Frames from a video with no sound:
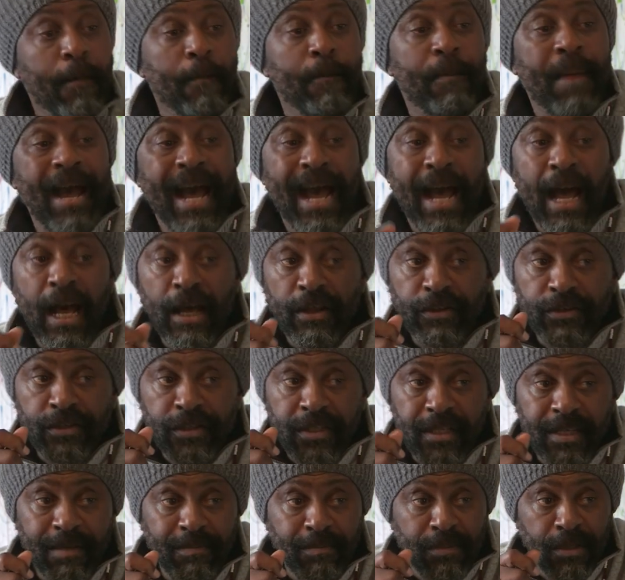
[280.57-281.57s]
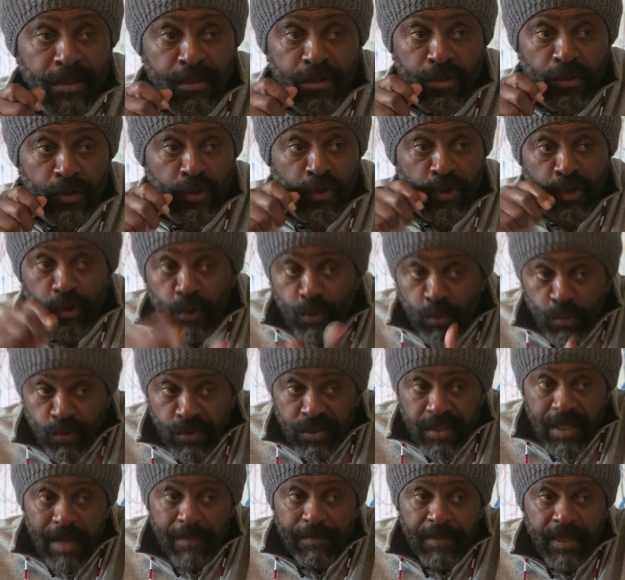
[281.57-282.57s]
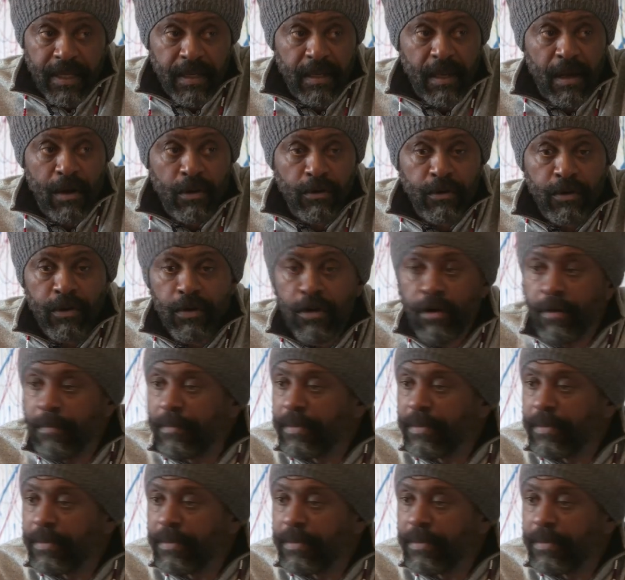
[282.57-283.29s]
by attempting to do something on her,